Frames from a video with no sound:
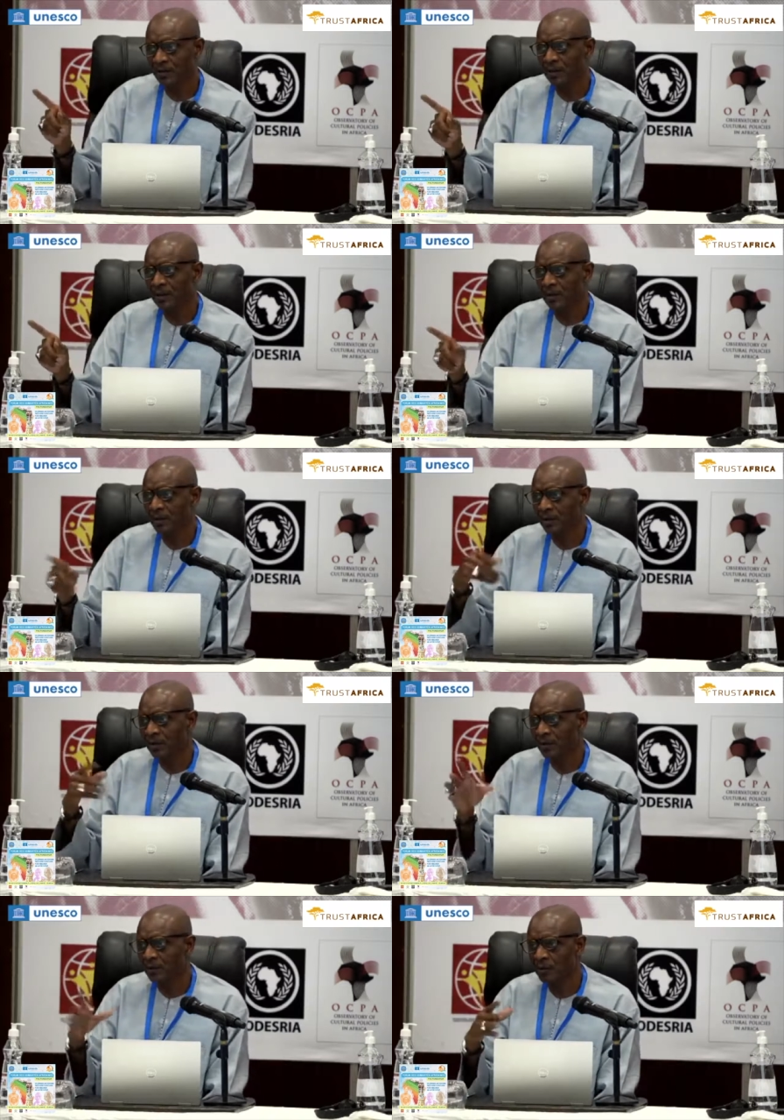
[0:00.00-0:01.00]
or,
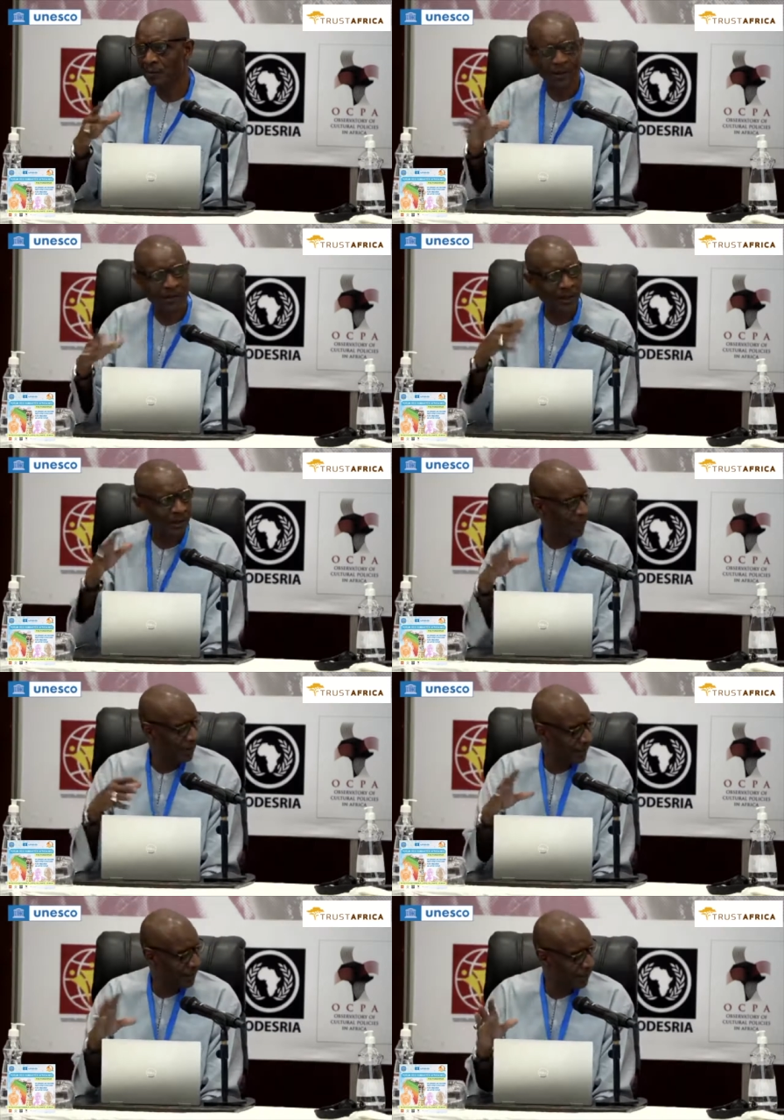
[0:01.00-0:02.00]
or patois or whatever they
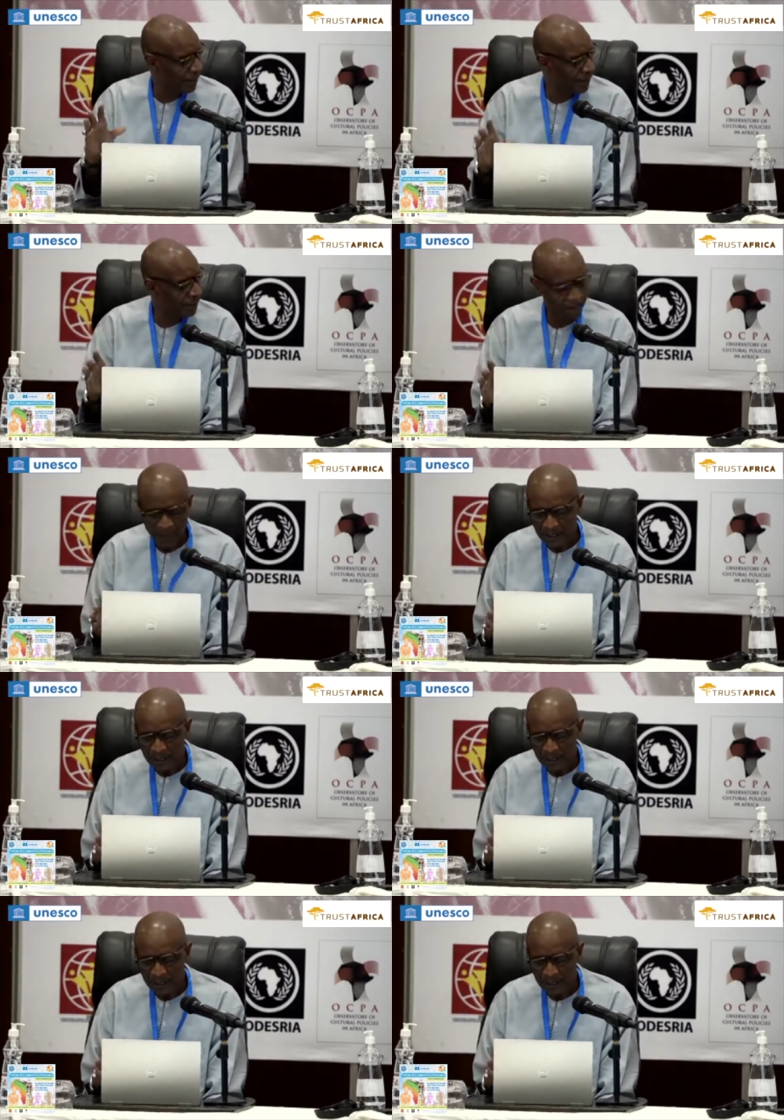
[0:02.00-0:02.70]
called it. So